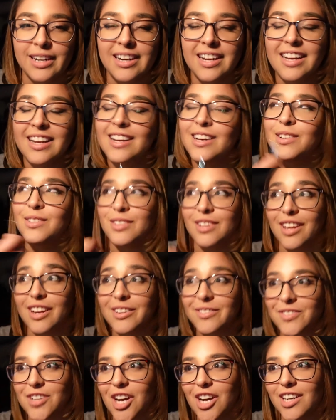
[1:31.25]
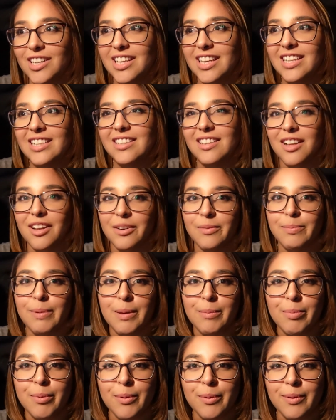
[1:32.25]
There was a lot of talking, a lot of
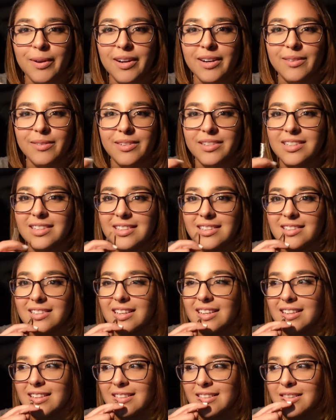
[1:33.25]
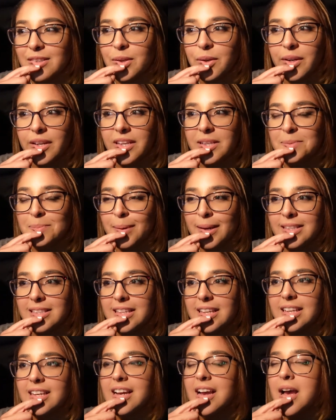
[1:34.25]
paperwork, which is like totally
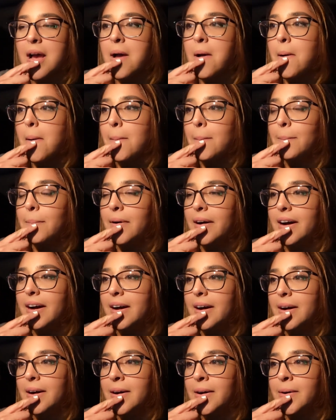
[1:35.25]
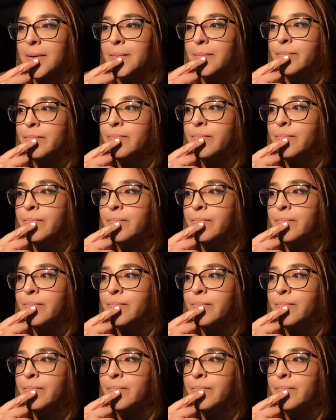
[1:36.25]
expected. But I